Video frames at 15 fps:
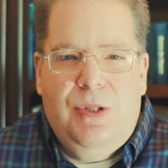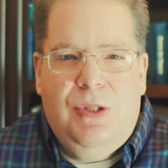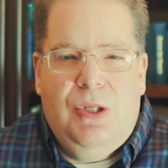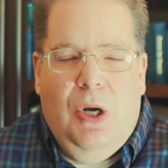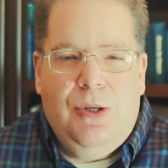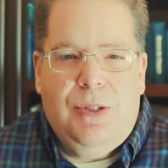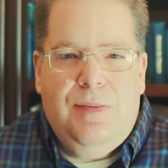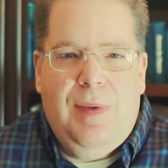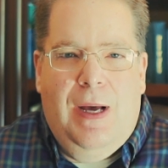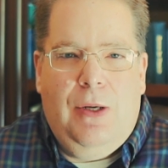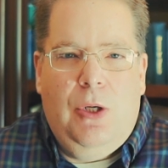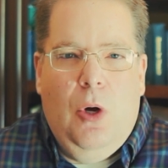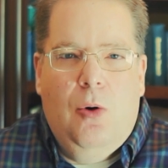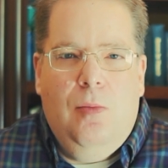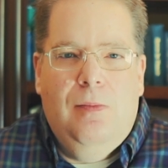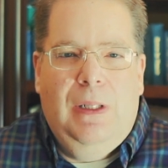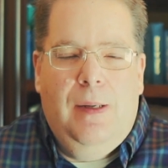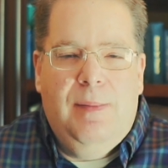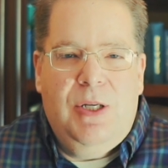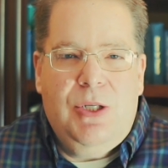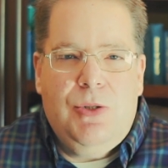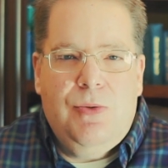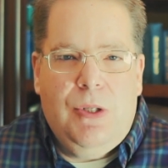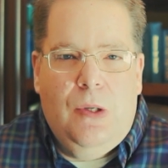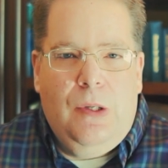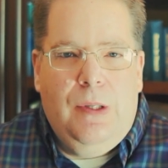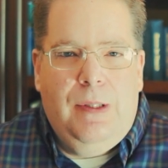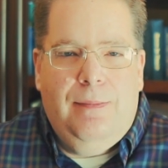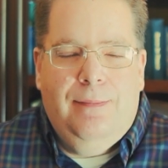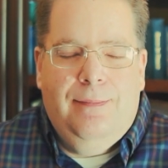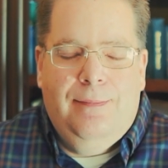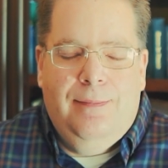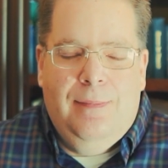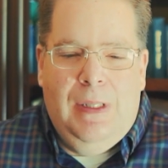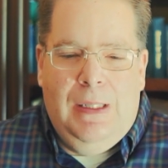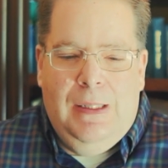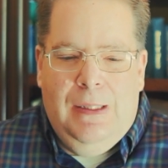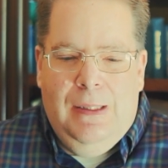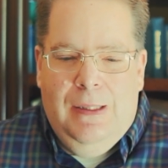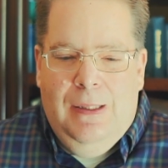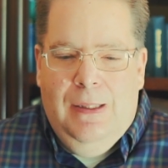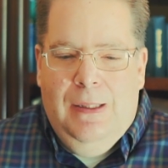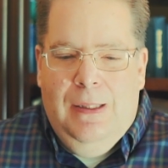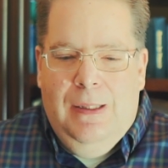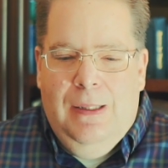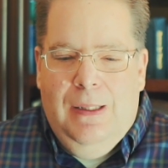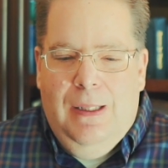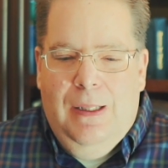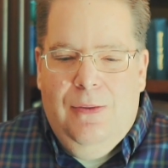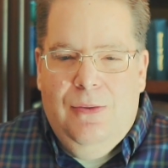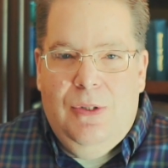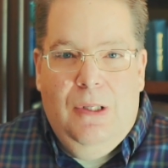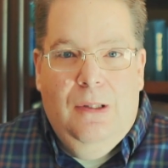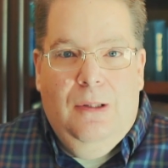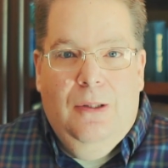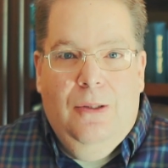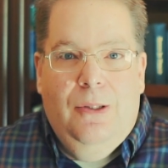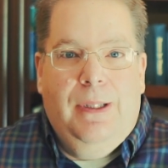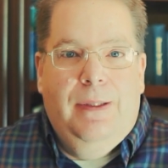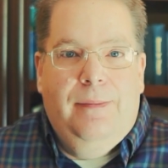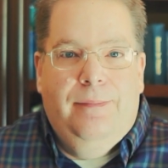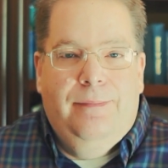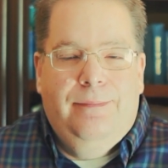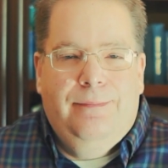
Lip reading: talks about no blemish was on him. He was good looking.